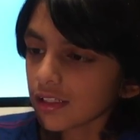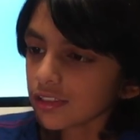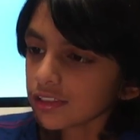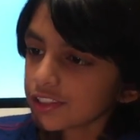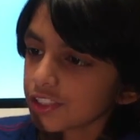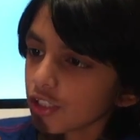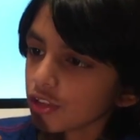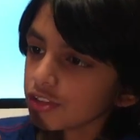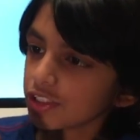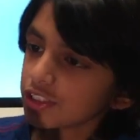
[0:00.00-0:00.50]

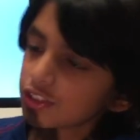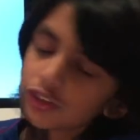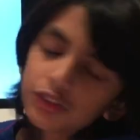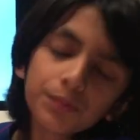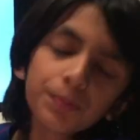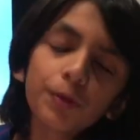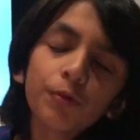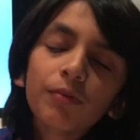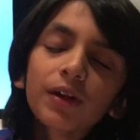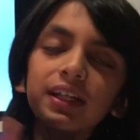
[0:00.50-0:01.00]
So the
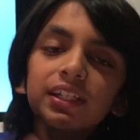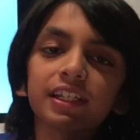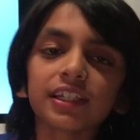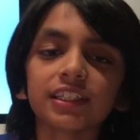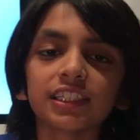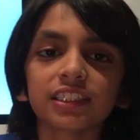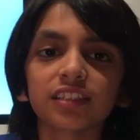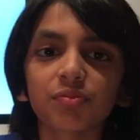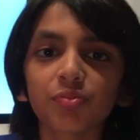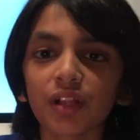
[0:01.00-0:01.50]
Super
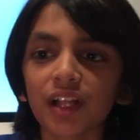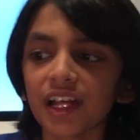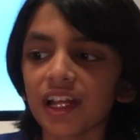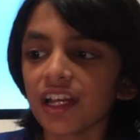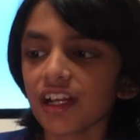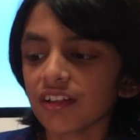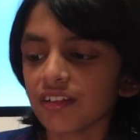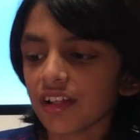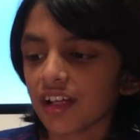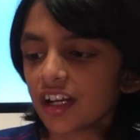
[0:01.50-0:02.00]
Retina
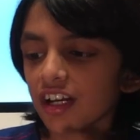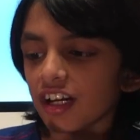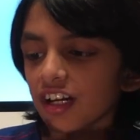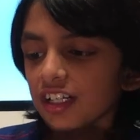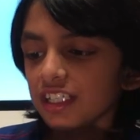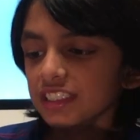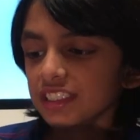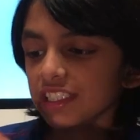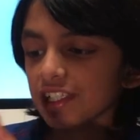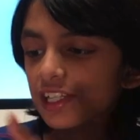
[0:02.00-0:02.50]
display
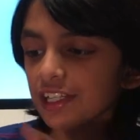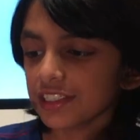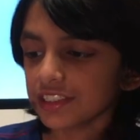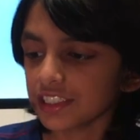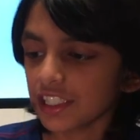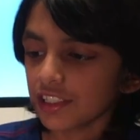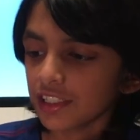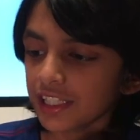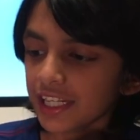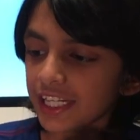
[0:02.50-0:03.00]
is
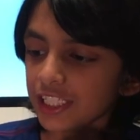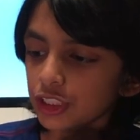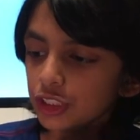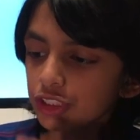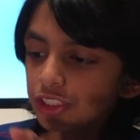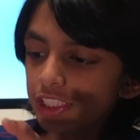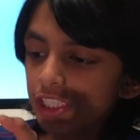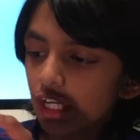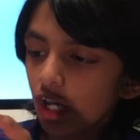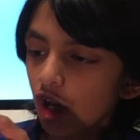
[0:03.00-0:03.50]
a
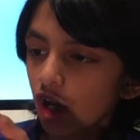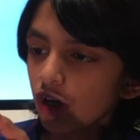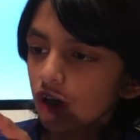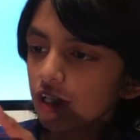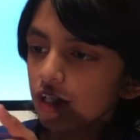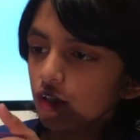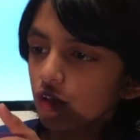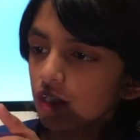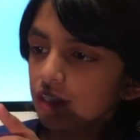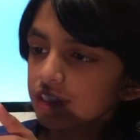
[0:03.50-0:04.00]

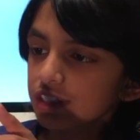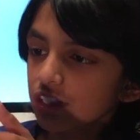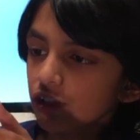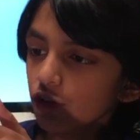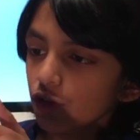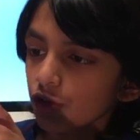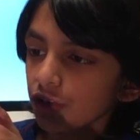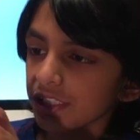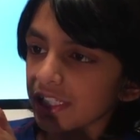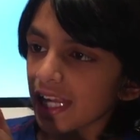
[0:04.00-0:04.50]
HDR, is an
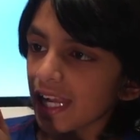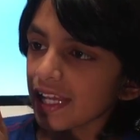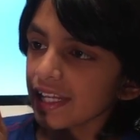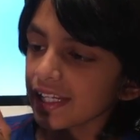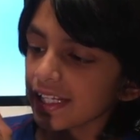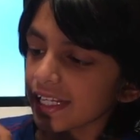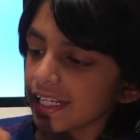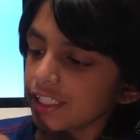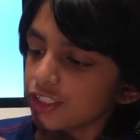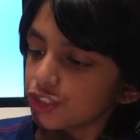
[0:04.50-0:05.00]

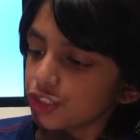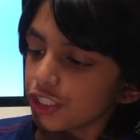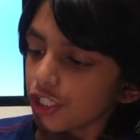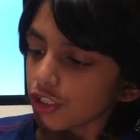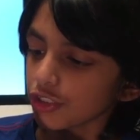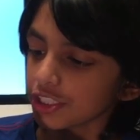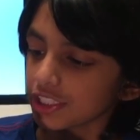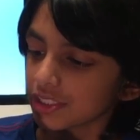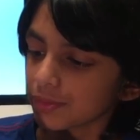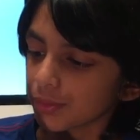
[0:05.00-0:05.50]
organic
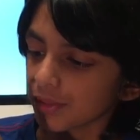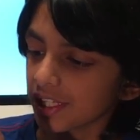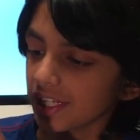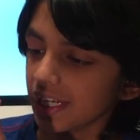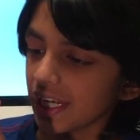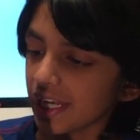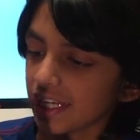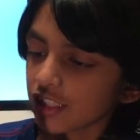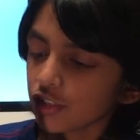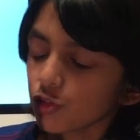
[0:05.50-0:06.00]
HDR
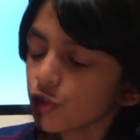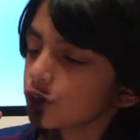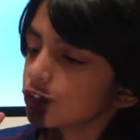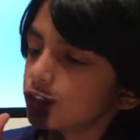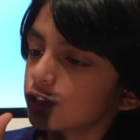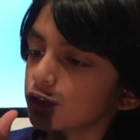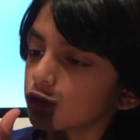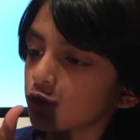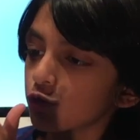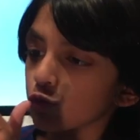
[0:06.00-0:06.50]
display, and it
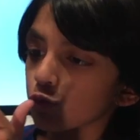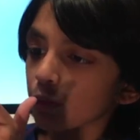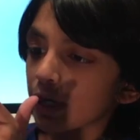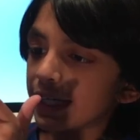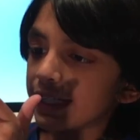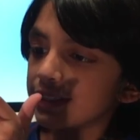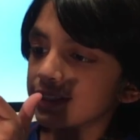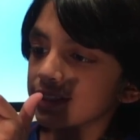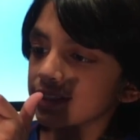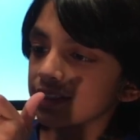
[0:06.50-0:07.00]
looks
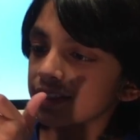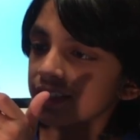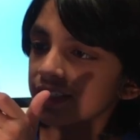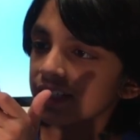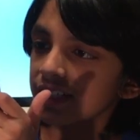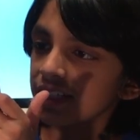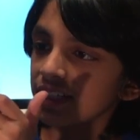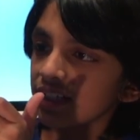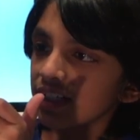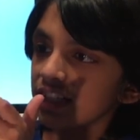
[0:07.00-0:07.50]
great.
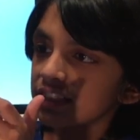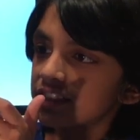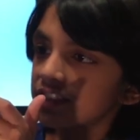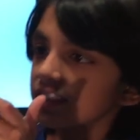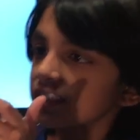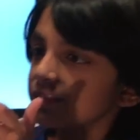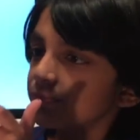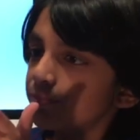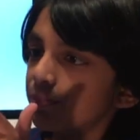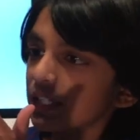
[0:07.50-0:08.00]
It's
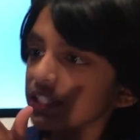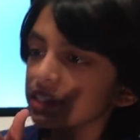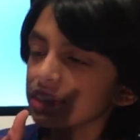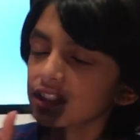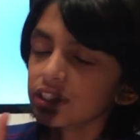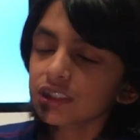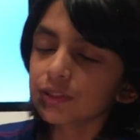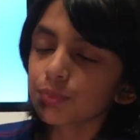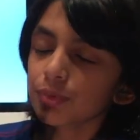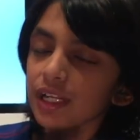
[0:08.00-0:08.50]
the best
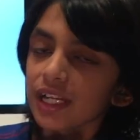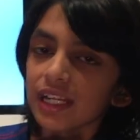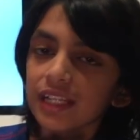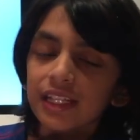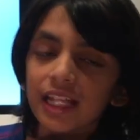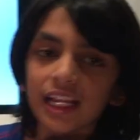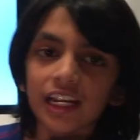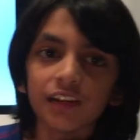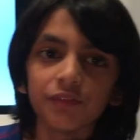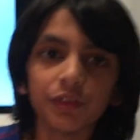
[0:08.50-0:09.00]
display
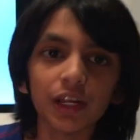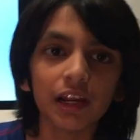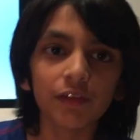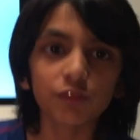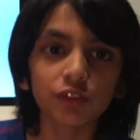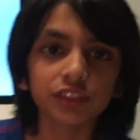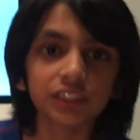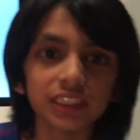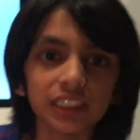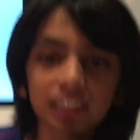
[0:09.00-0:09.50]
that I've
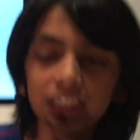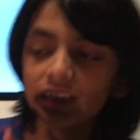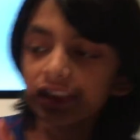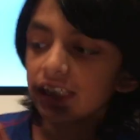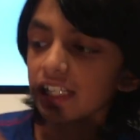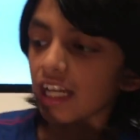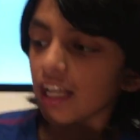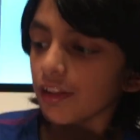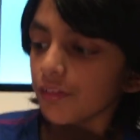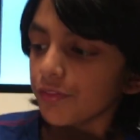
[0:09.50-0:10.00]
ever seen in
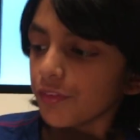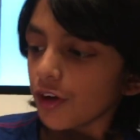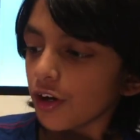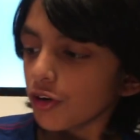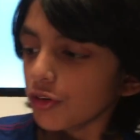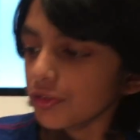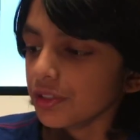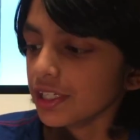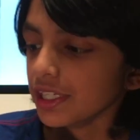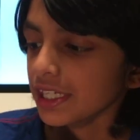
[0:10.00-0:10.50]
the
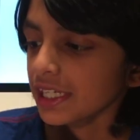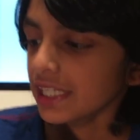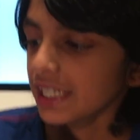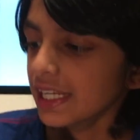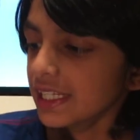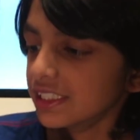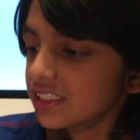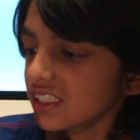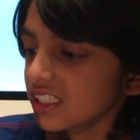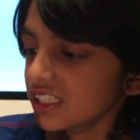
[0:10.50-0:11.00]
iPhone.
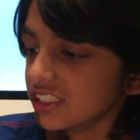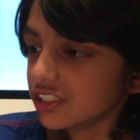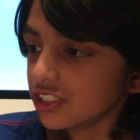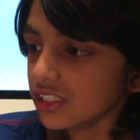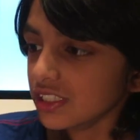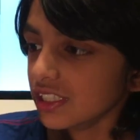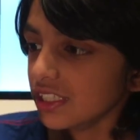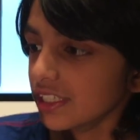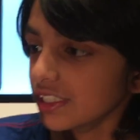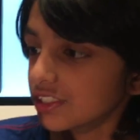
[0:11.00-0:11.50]
It's
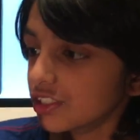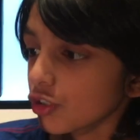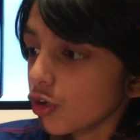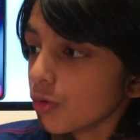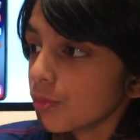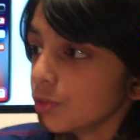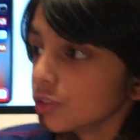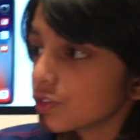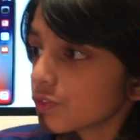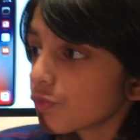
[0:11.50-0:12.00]

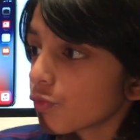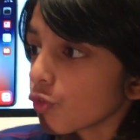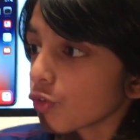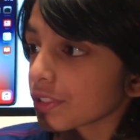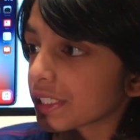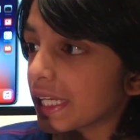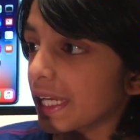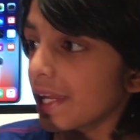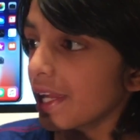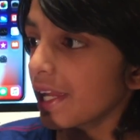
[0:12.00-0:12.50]
almost
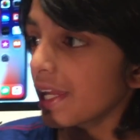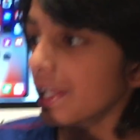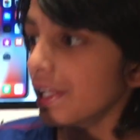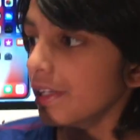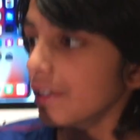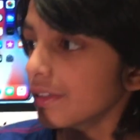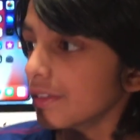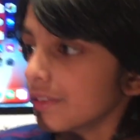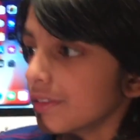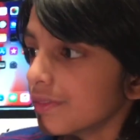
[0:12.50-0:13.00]
4K.